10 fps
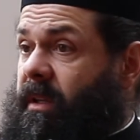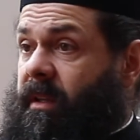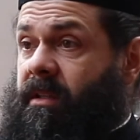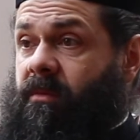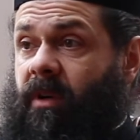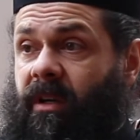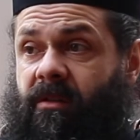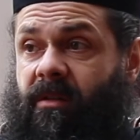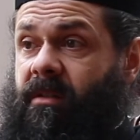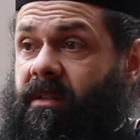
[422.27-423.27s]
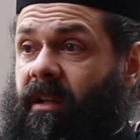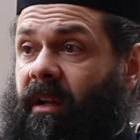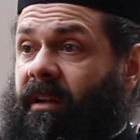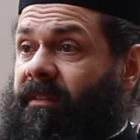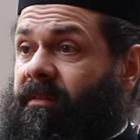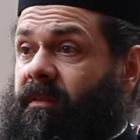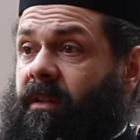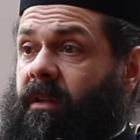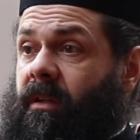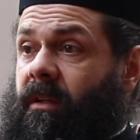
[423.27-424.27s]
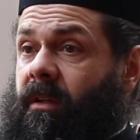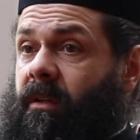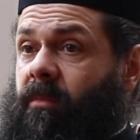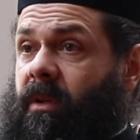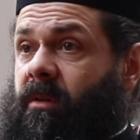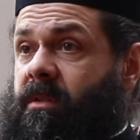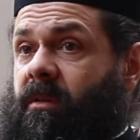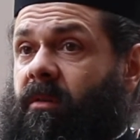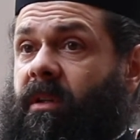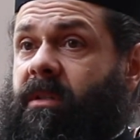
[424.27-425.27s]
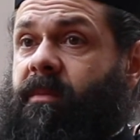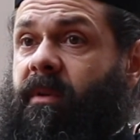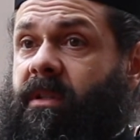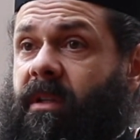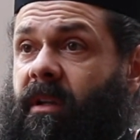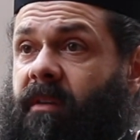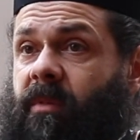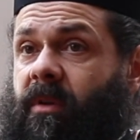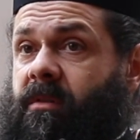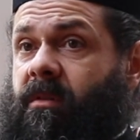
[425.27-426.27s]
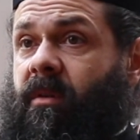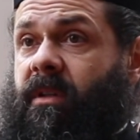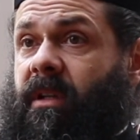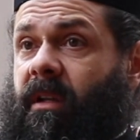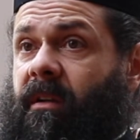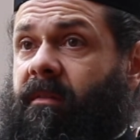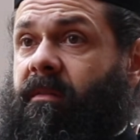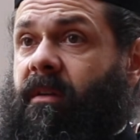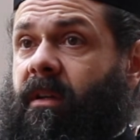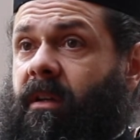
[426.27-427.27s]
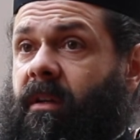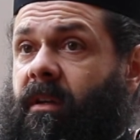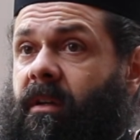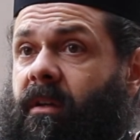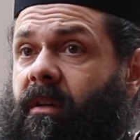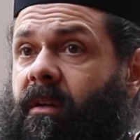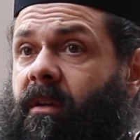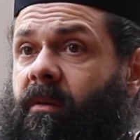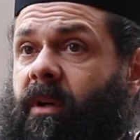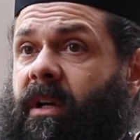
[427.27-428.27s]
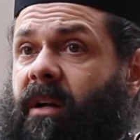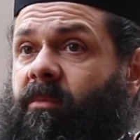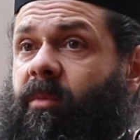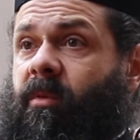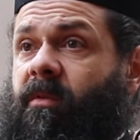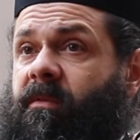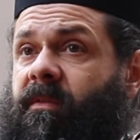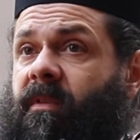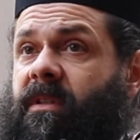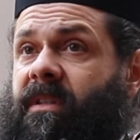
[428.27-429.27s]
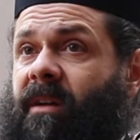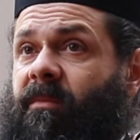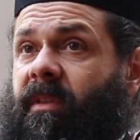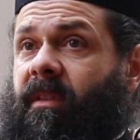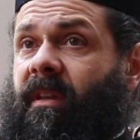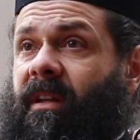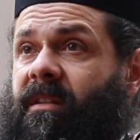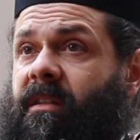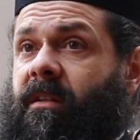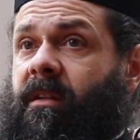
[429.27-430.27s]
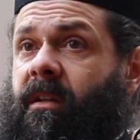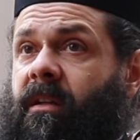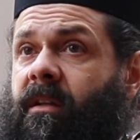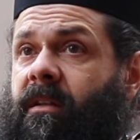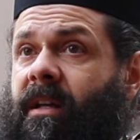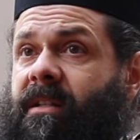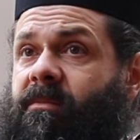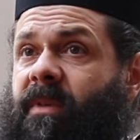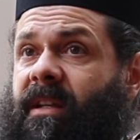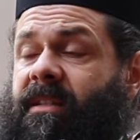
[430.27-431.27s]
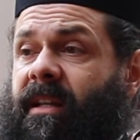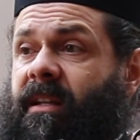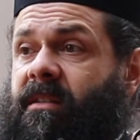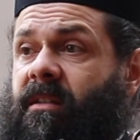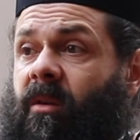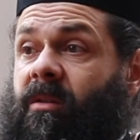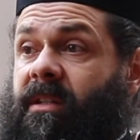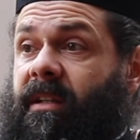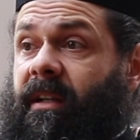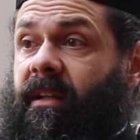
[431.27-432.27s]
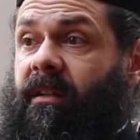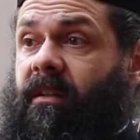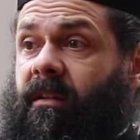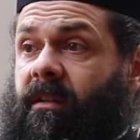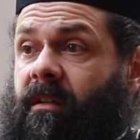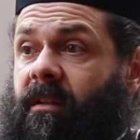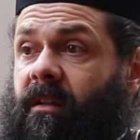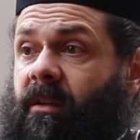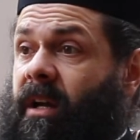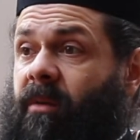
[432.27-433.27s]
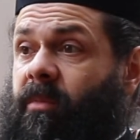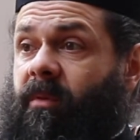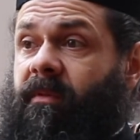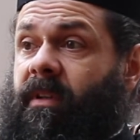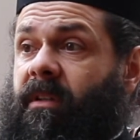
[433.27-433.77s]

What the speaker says: And this is why our church is alive. Because the Holy Spirit is alive, because God is alive. We can't prove something that doesn't make sense logically. You can't prove it.